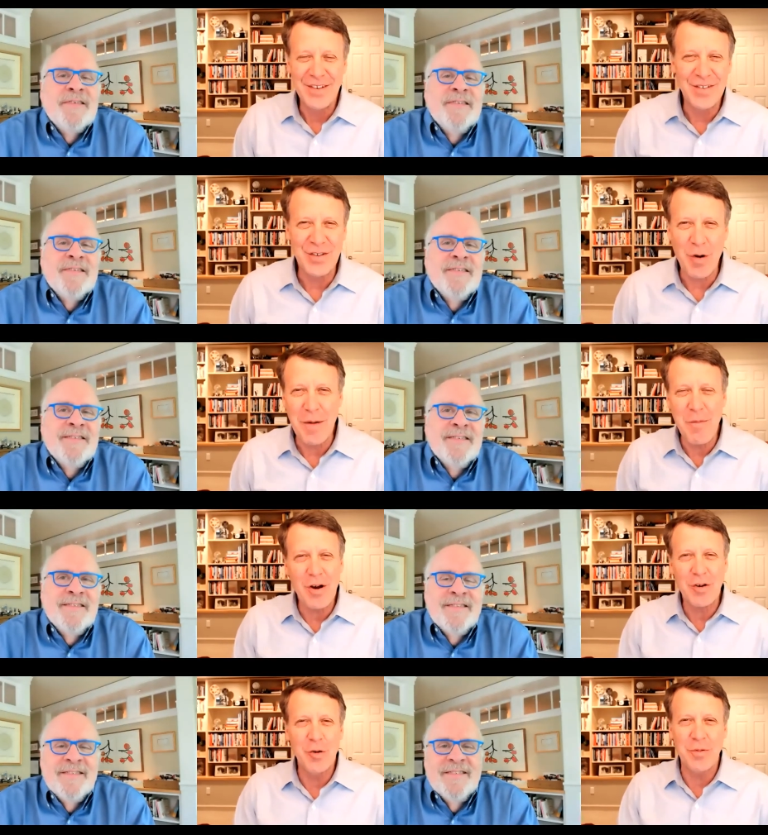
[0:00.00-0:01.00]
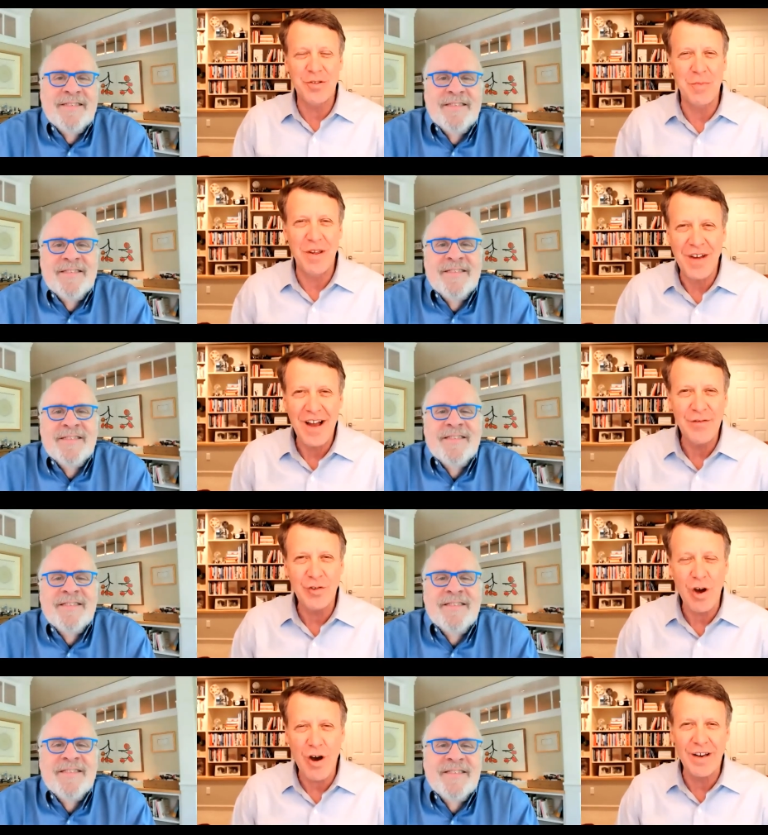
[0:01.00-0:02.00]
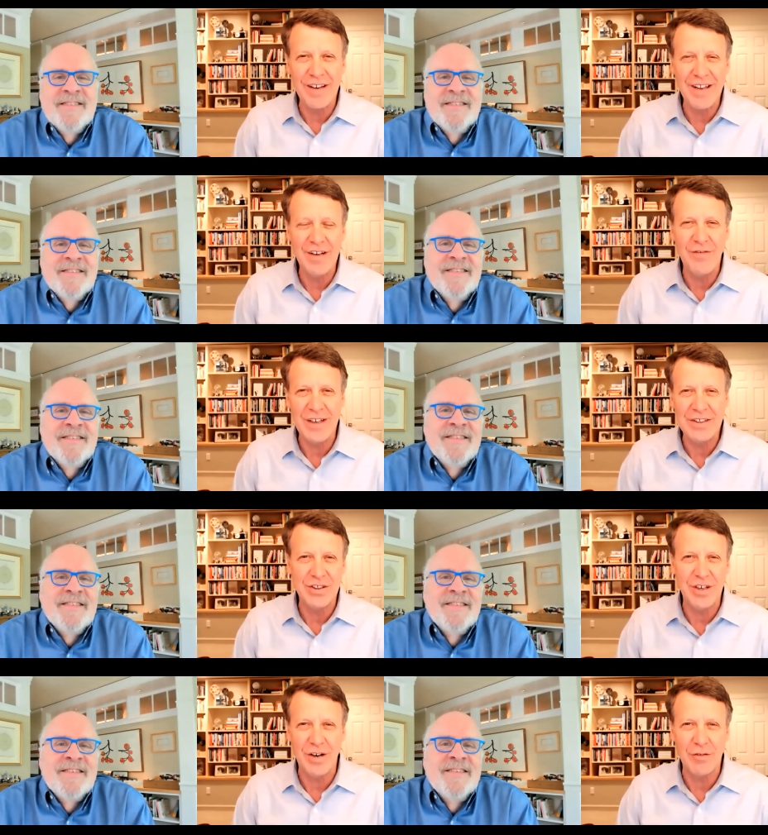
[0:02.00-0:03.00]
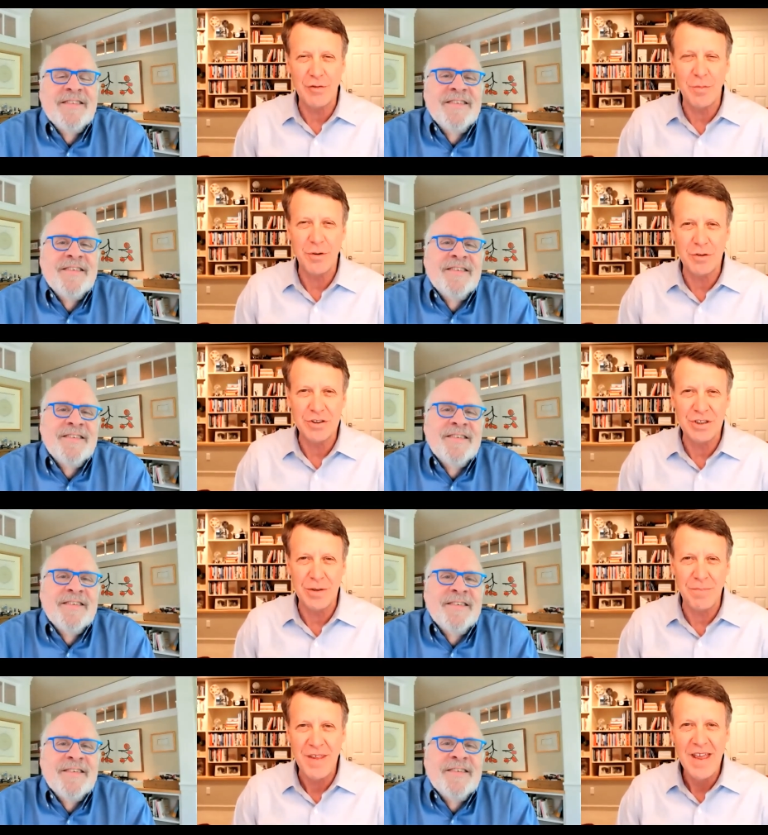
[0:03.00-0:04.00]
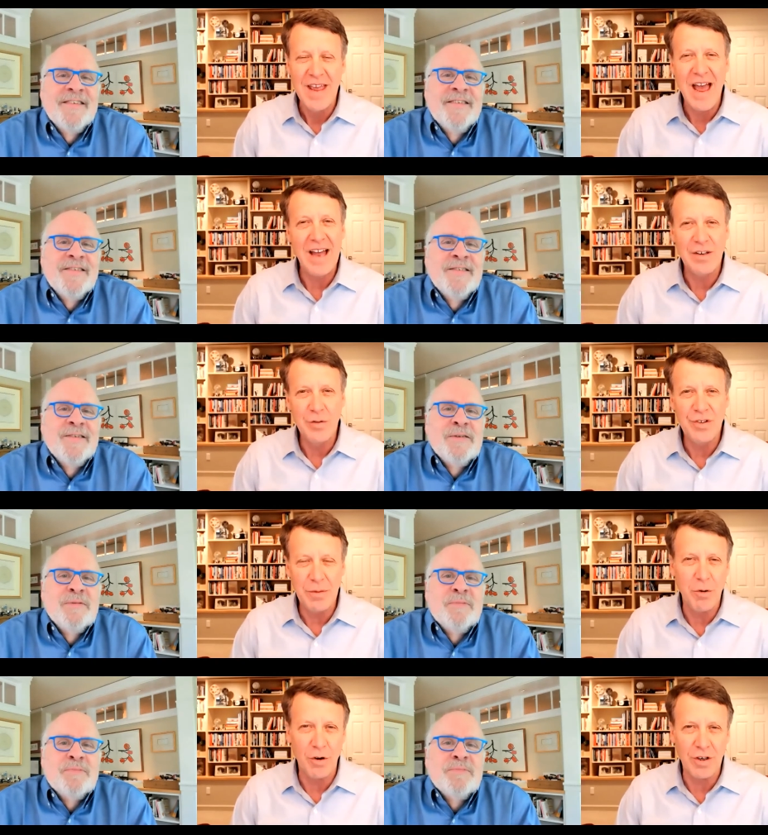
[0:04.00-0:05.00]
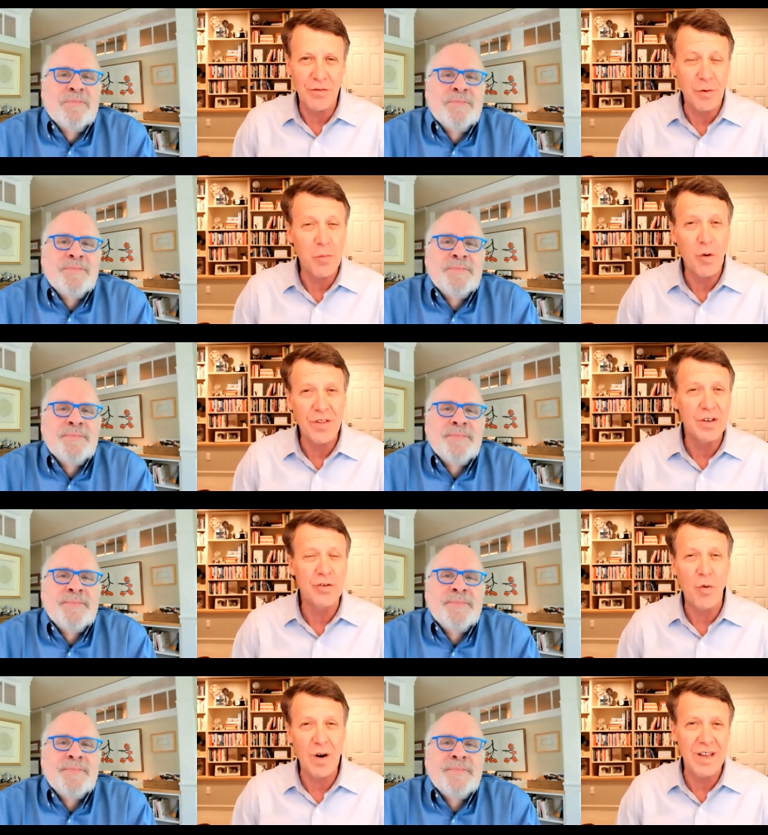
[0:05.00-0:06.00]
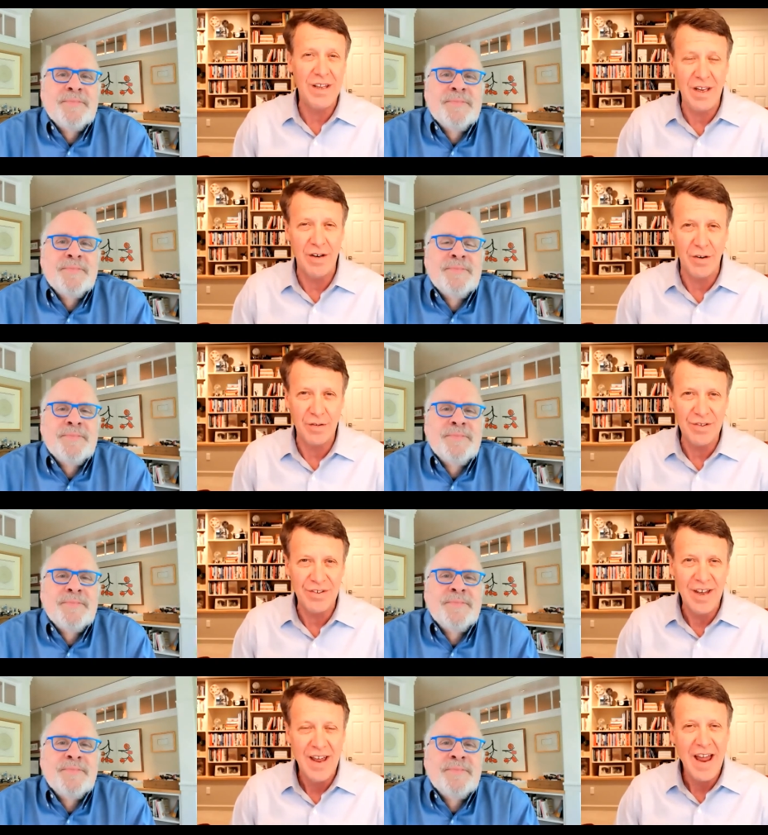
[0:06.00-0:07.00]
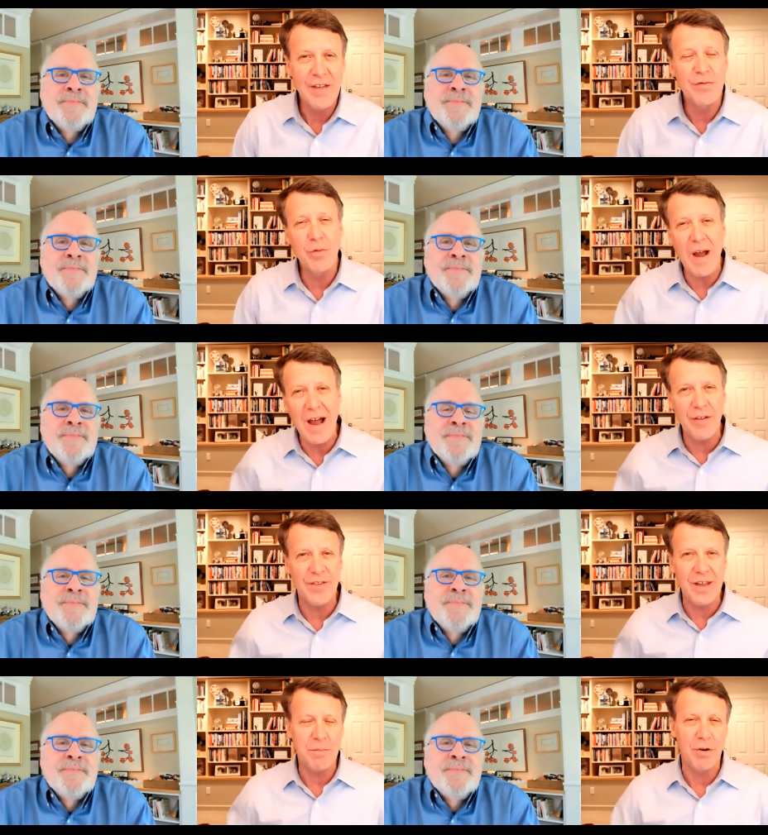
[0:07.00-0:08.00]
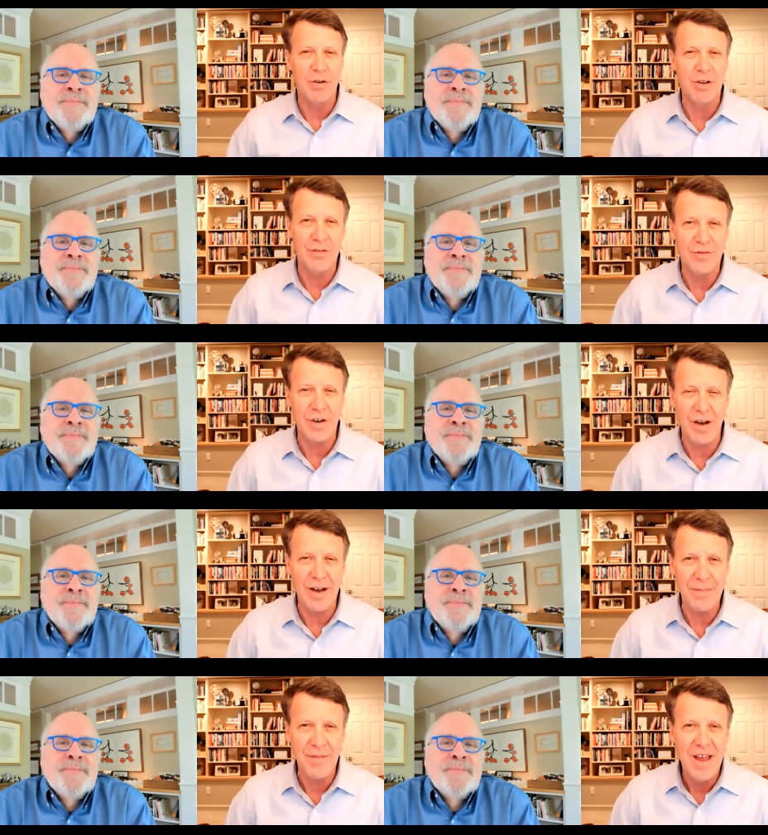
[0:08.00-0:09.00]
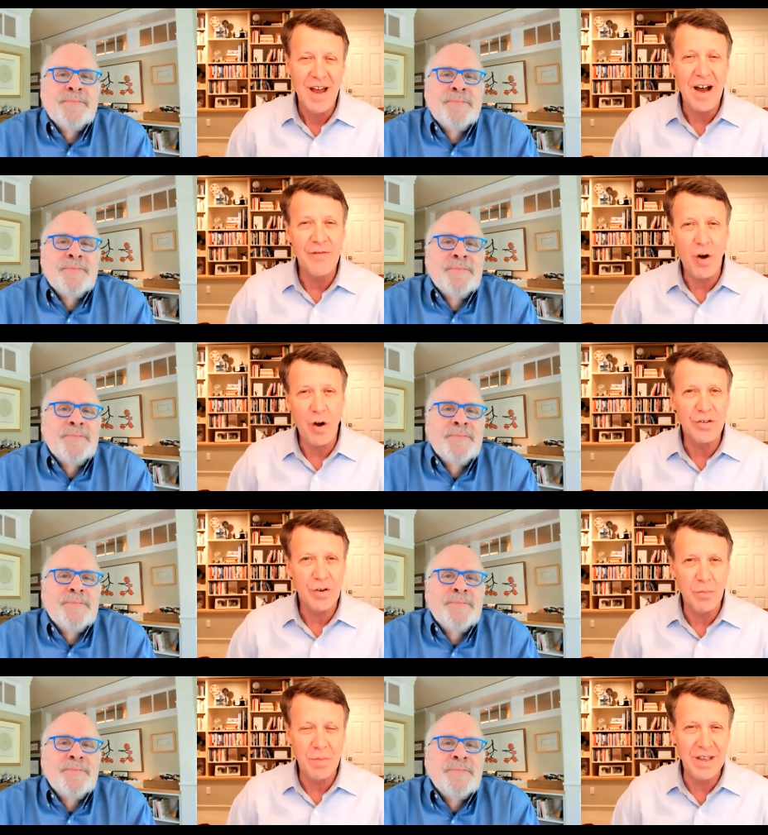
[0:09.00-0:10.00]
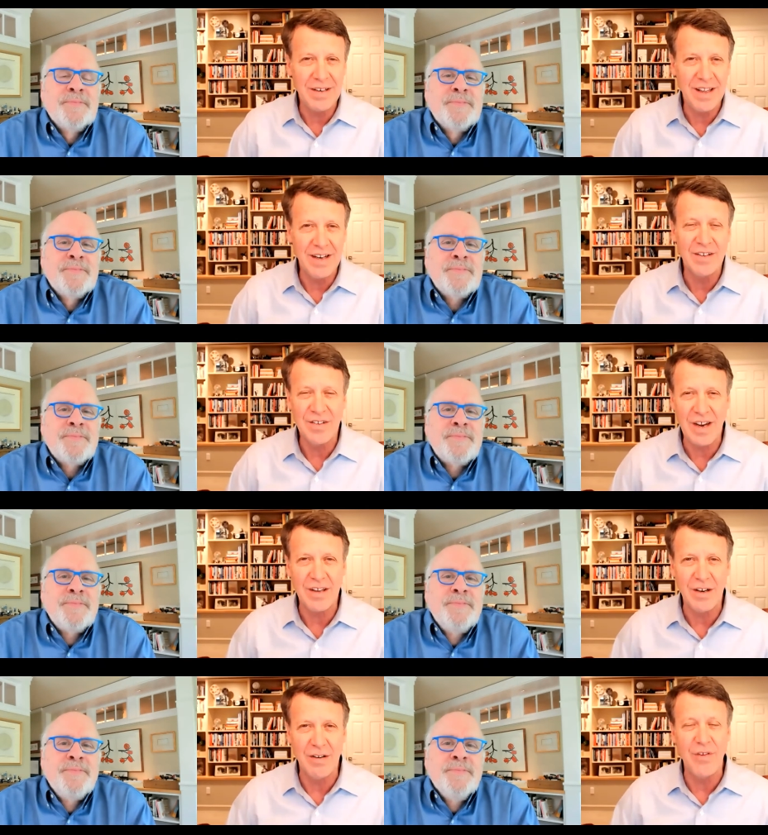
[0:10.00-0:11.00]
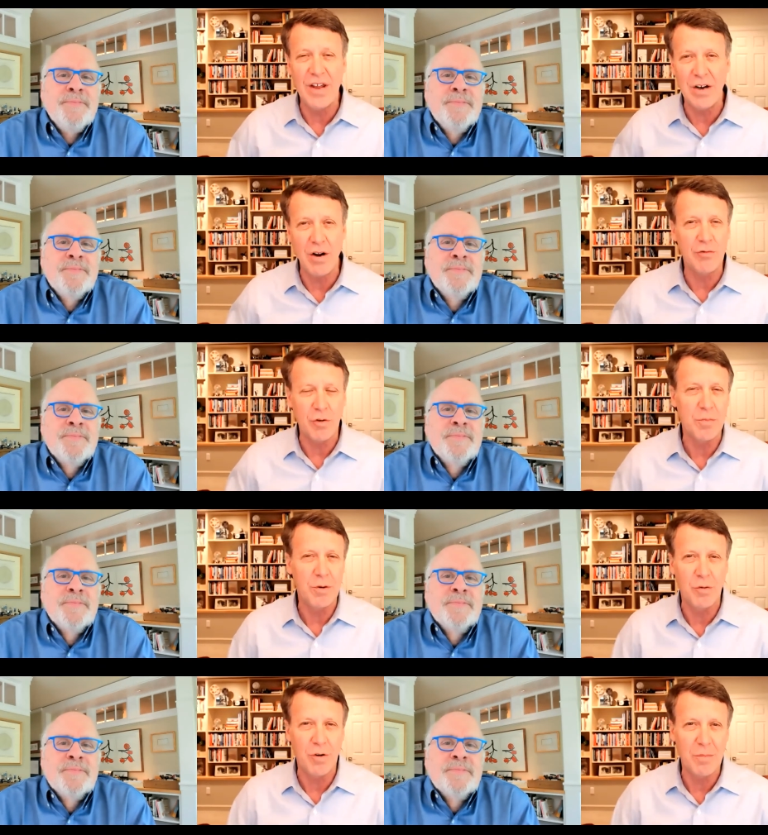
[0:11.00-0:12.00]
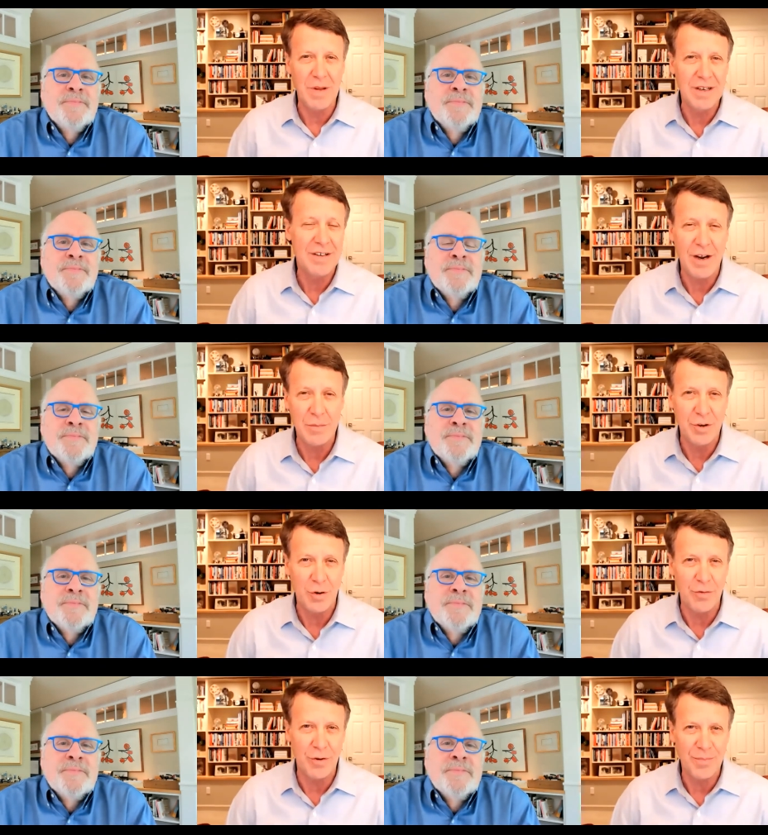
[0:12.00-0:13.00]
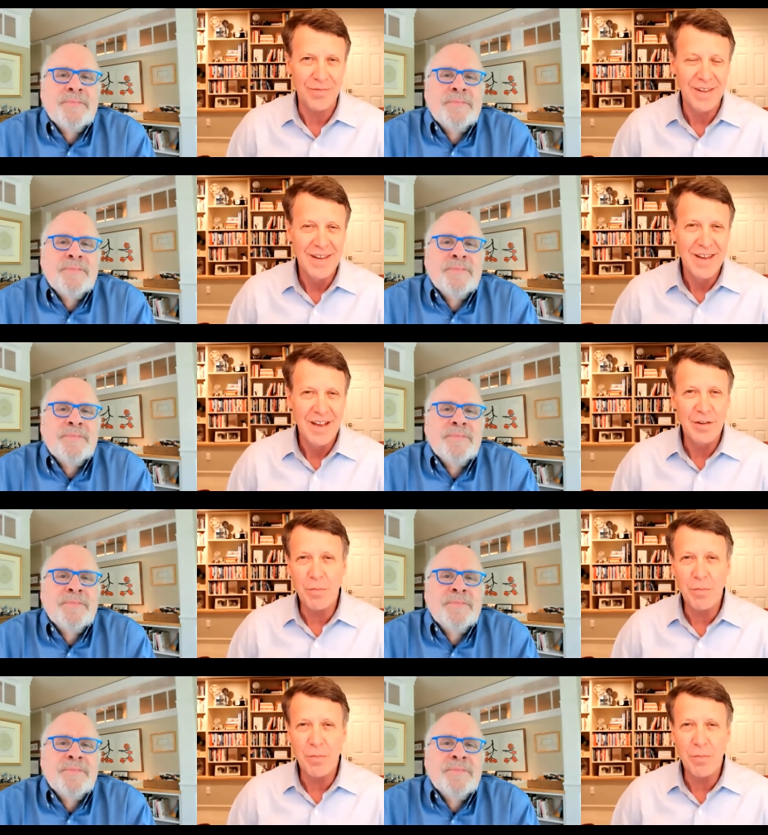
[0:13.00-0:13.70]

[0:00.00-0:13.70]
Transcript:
Speaker 1: so I'm Mark Coopersmith. I've taught innovation and entrepreneurship at UC Berkeley for more than 20 years. And throughout that period of time, I've also been an executive and an entrepreneur many times over. In the